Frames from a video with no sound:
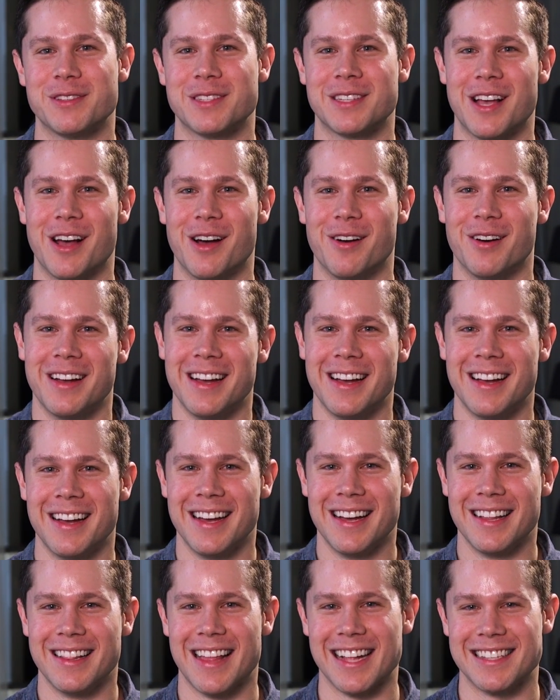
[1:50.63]
So
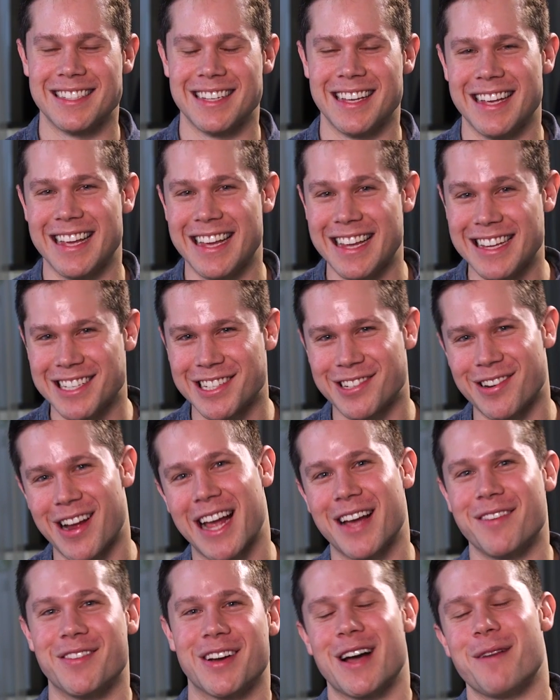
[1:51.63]
that's an Easter
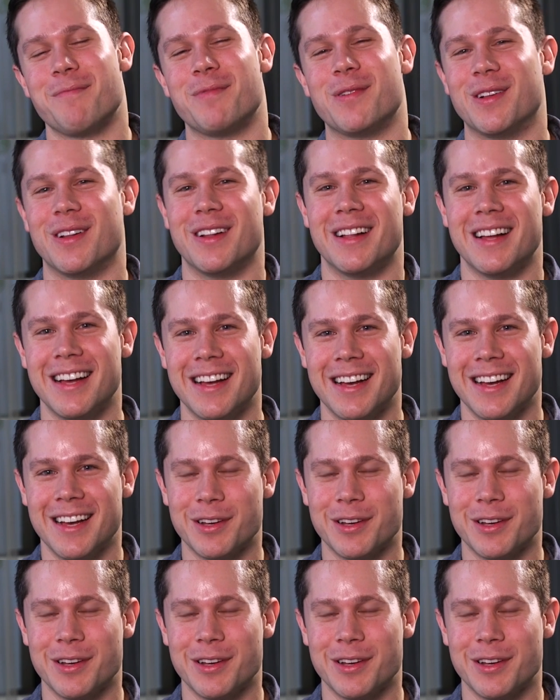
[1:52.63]
egg of a couple